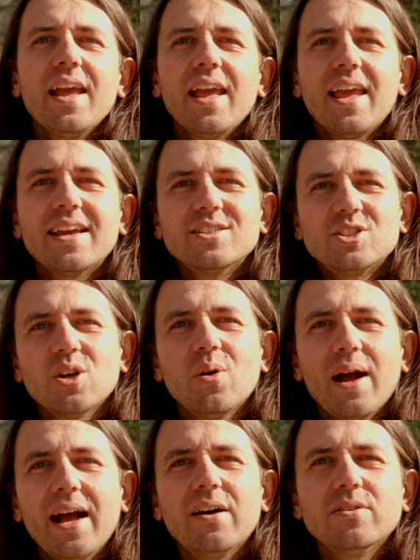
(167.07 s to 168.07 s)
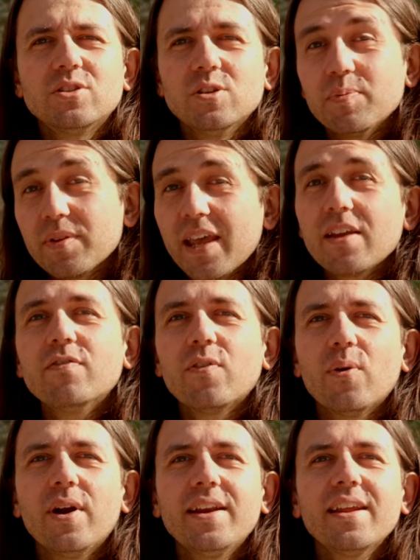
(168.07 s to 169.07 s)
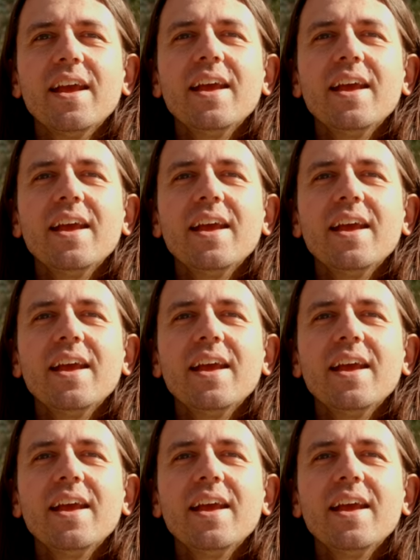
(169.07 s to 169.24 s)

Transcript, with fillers: and show how to plan for it